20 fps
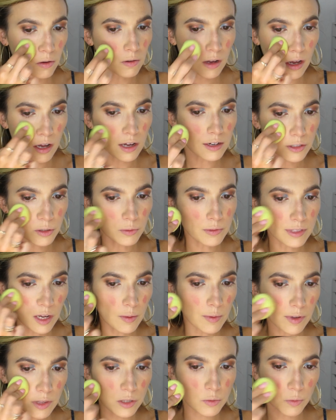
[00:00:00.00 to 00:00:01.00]
God, don't
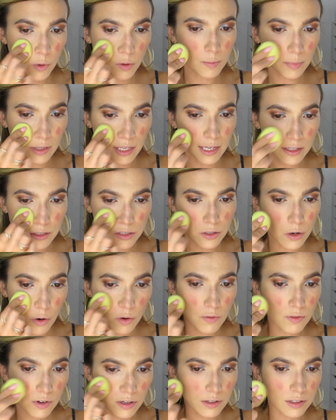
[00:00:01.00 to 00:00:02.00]
tell me this won't blend
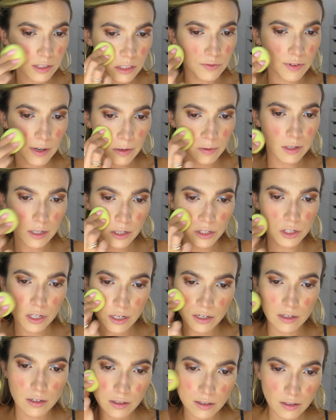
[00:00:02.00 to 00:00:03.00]
over this
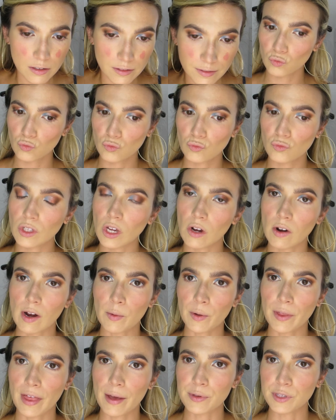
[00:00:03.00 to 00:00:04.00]
foundation. All
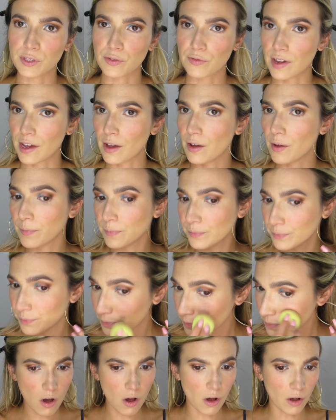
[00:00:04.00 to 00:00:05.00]
right, well, that was a fail.
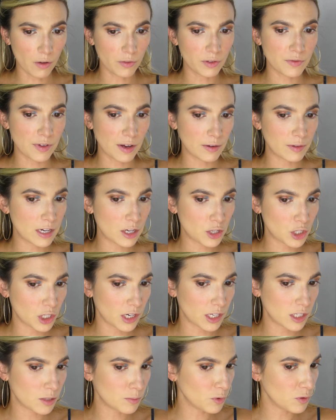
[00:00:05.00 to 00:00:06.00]
All the
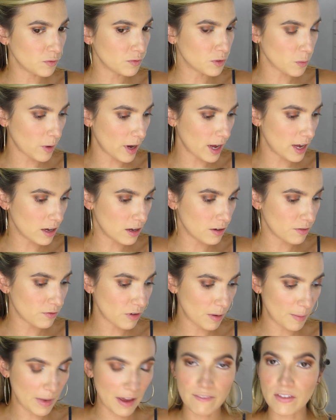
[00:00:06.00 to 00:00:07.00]
foundation has moved away
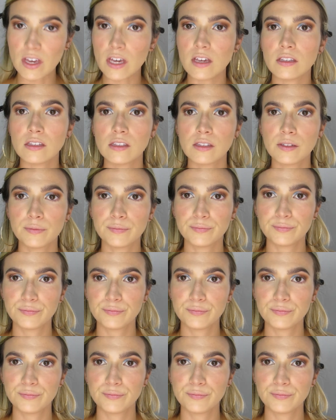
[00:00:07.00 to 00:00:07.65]
from my face.